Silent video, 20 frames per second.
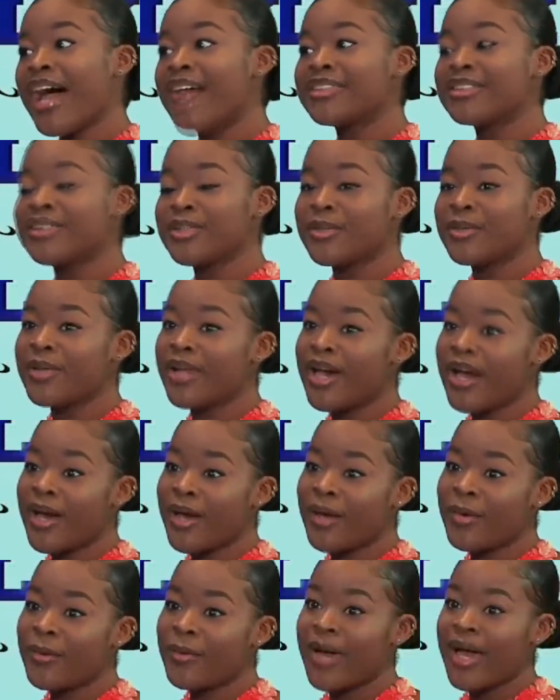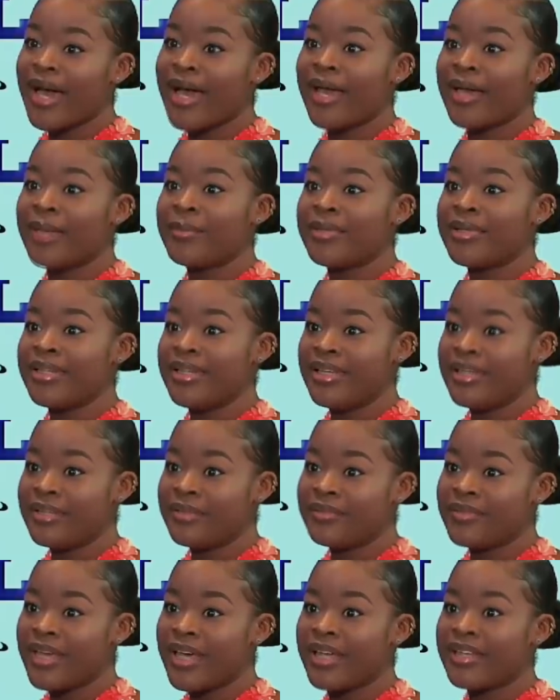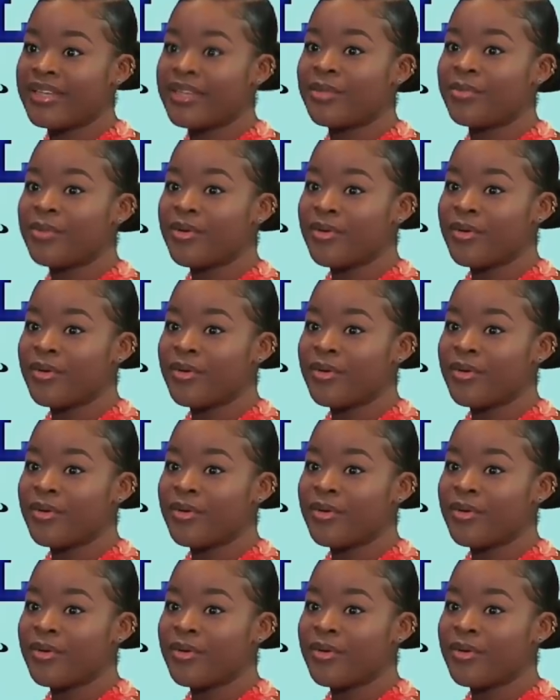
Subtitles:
And so now I believe that the